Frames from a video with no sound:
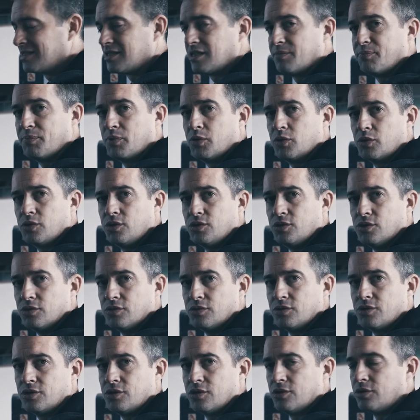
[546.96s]
support you.
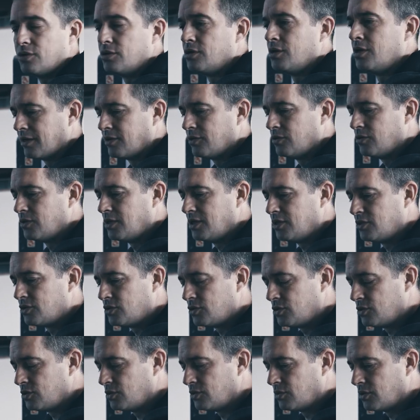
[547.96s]
So you need
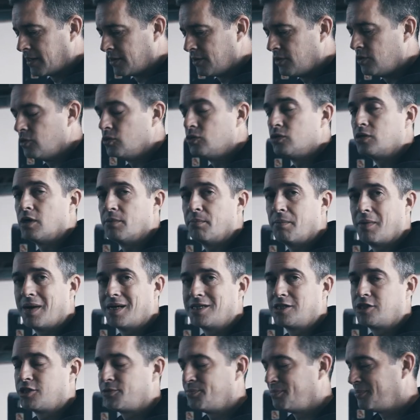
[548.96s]
to use a
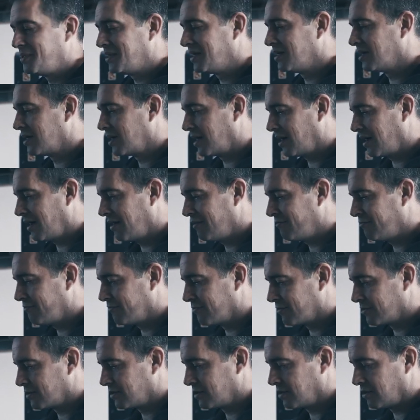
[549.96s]
much bigger
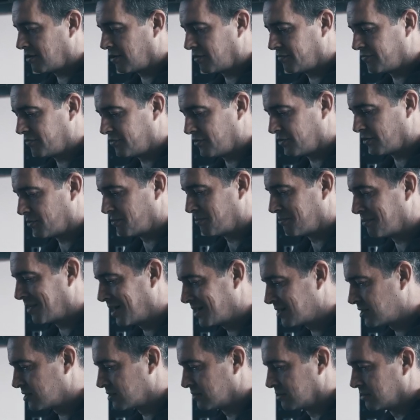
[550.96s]
effort of your
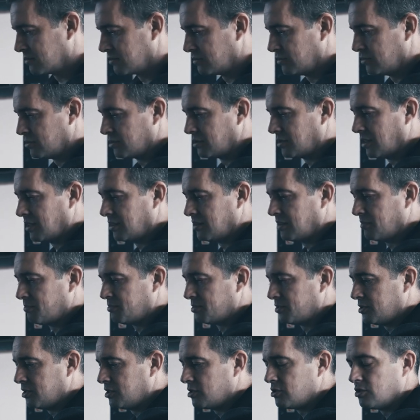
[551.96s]
muscle to stay in the
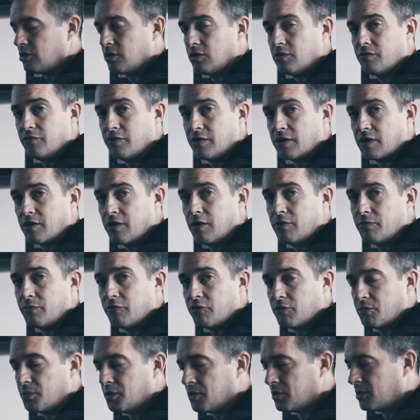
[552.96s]
position you feel
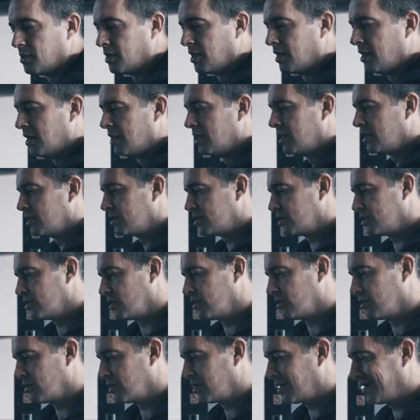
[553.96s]
comfortable.
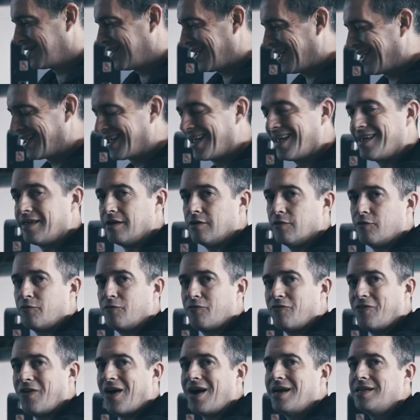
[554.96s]
So again, you're
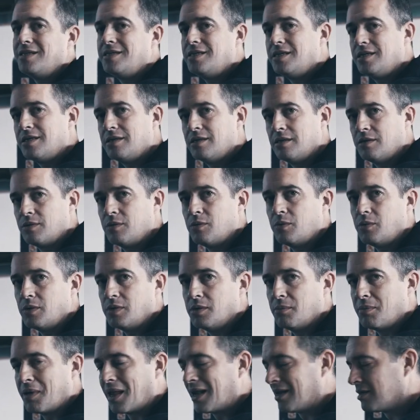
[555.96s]
fighting with
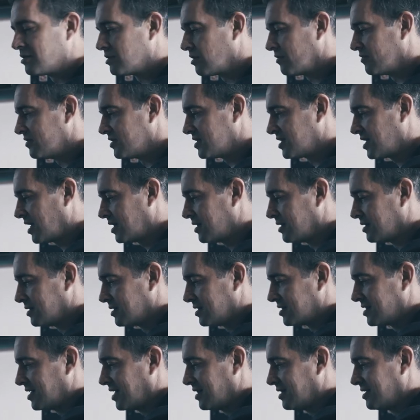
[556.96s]
the balance of the saddle. The
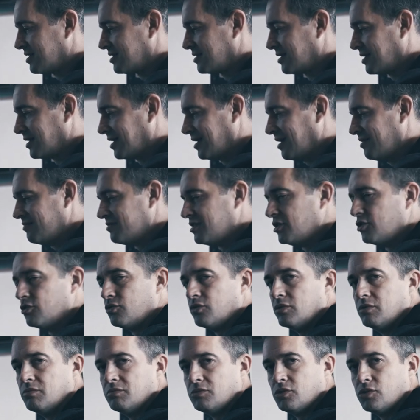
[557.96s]
saddle gives you
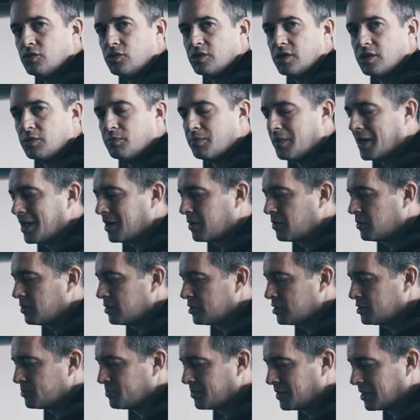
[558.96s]
room to sit
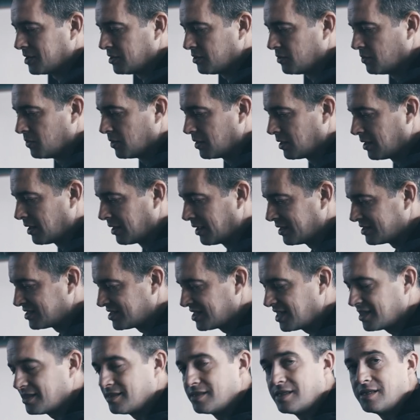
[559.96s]
backwards, but you want a
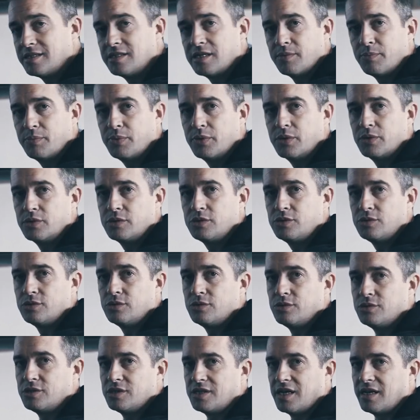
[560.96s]
saddle that supports you
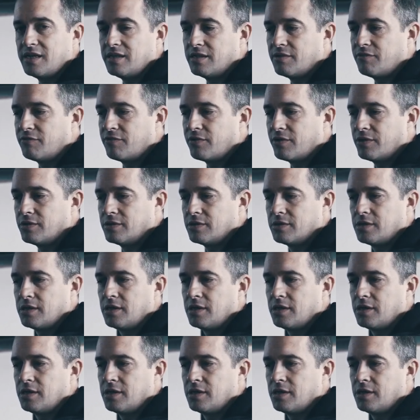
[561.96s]
to stay in the front.